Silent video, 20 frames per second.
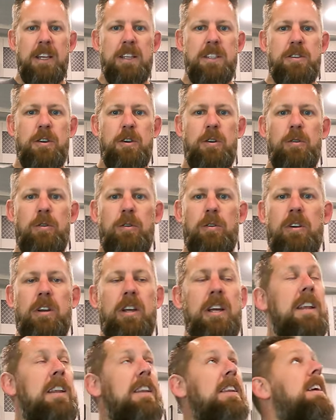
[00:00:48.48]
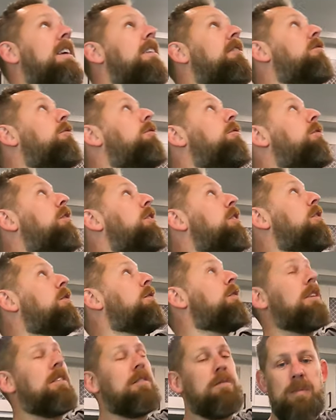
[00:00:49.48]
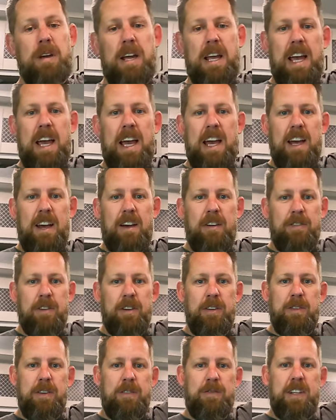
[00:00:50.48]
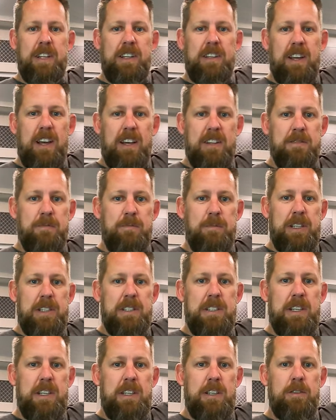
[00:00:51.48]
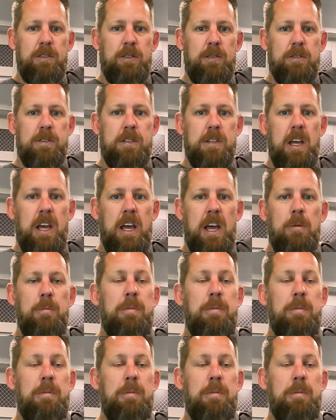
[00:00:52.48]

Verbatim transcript: So these units may have 15,000 BTUs,